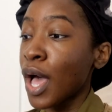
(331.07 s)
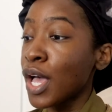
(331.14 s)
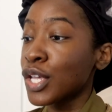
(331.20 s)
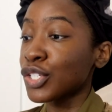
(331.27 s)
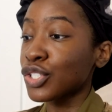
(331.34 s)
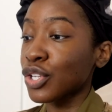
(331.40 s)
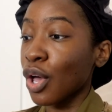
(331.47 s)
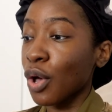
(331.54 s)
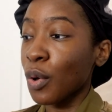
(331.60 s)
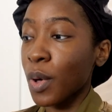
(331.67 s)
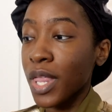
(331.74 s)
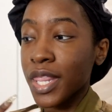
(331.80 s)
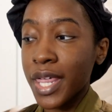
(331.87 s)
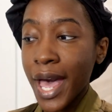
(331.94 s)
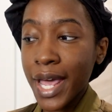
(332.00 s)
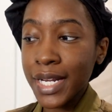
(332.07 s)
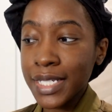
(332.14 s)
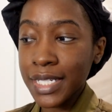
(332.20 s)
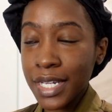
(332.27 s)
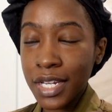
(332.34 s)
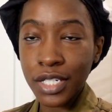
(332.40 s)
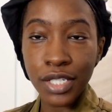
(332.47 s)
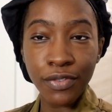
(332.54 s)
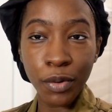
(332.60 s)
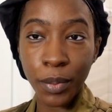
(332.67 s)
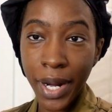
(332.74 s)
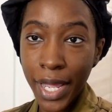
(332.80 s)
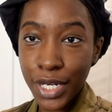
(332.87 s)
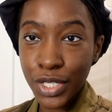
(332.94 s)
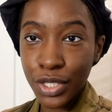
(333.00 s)
So that is it for what
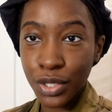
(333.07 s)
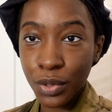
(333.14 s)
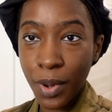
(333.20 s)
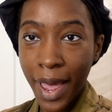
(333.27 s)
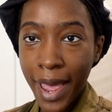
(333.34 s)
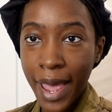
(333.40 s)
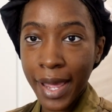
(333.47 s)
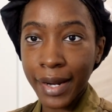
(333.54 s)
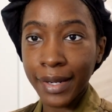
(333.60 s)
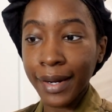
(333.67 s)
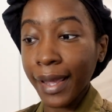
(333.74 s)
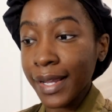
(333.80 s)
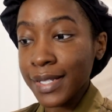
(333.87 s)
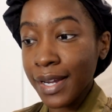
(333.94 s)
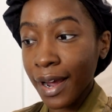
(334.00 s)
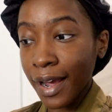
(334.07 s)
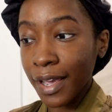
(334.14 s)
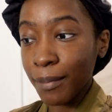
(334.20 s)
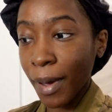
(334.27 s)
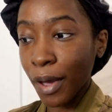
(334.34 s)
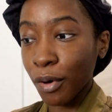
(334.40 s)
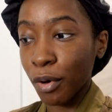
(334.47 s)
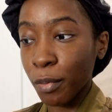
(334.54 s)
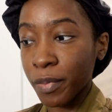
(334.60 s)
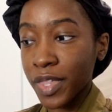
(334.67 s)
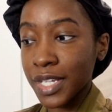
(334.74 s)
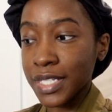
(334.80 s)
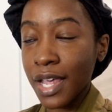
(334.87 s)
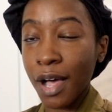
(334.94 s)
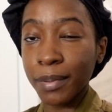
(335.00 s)
I do at nighttime. I hope
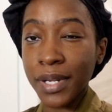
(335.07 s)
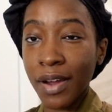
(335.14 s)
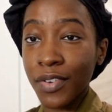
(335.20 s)
this helped.